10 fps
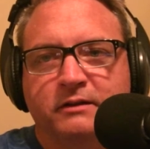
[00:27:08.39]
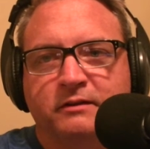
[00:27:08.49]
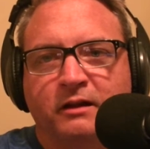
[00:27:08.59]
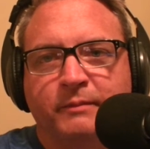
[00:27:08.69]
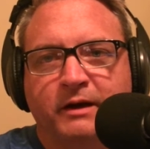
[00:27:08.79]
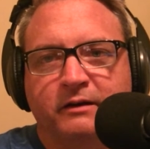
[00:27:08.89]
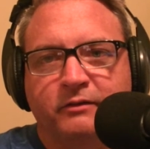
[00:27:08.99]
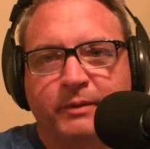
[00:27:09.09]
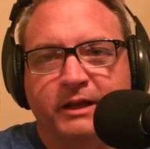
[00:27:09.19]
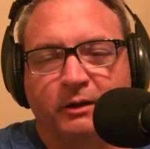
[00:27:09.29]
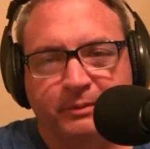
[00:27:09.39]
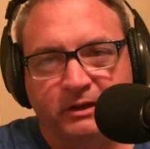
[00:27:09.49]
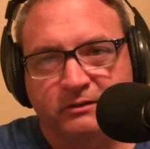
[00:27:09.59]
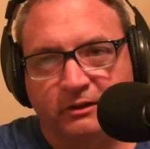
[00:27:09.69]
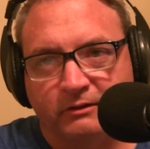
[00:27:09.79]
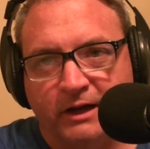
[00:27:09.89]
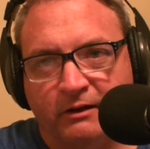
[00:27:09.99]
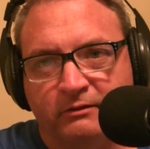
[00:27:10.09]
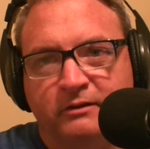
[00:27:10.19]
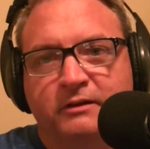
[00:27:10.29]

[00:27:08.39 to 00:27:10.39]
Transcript: It's all about everybody helping each other out.